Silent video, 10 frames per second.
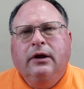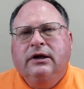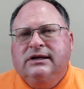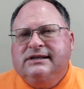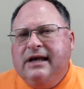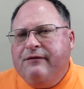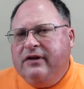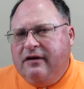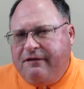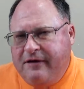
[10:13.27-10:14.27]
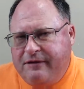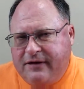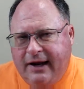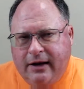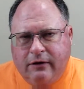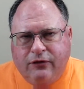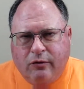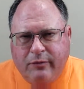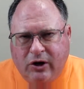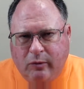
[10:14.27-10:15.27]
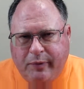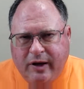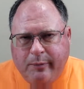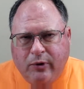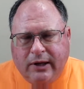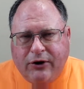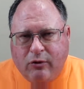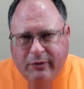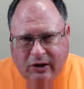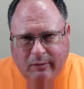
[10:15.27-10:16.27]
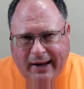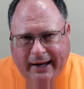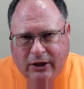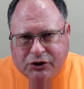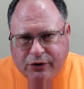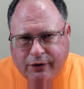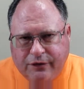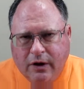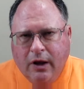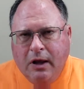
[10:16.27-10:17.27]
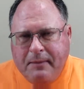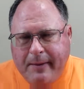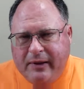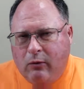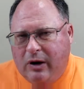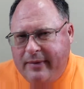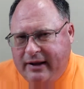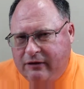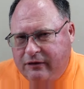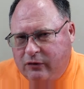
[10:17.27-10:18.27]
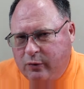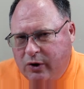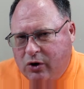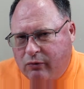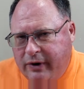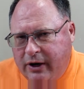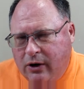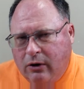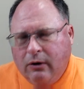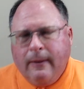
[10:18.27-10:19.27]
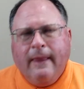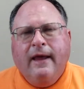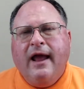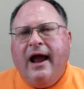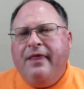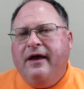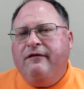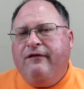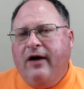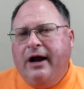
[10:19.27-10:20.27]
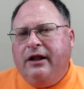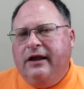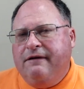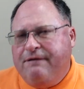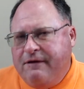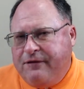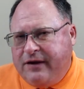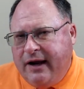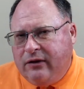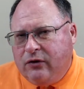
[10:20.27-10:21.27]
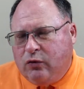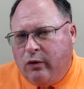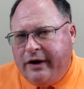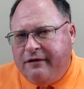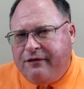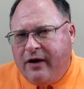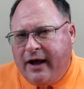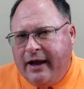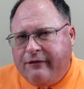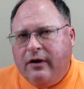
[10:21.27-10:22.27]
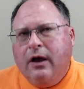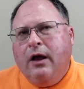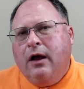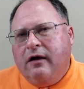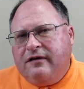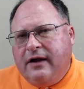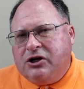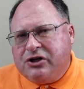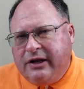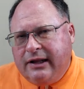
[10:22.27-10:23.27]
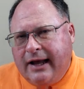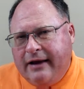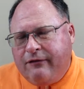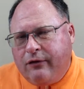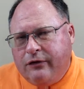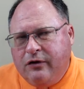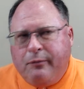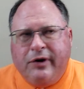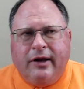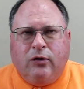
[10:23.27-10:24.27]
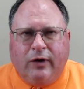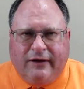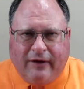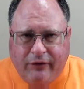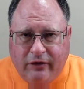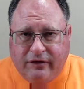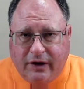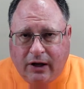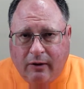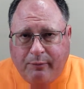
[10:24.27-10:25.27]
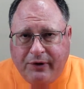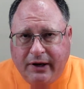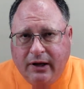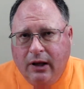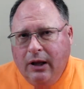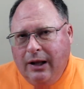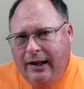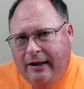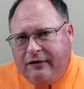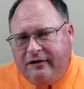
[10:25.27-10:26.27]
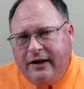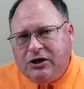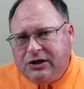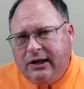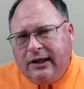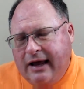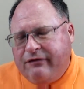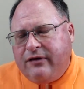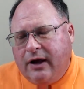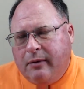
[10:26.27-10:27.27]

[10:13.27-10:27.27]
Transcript: 7 to 15 is your middle people, like your middle managers, people that want to make this into a career, and then finally 15 to 25, essentially lifers. You're putting in 25 years at a company, that's essentially a lifetime.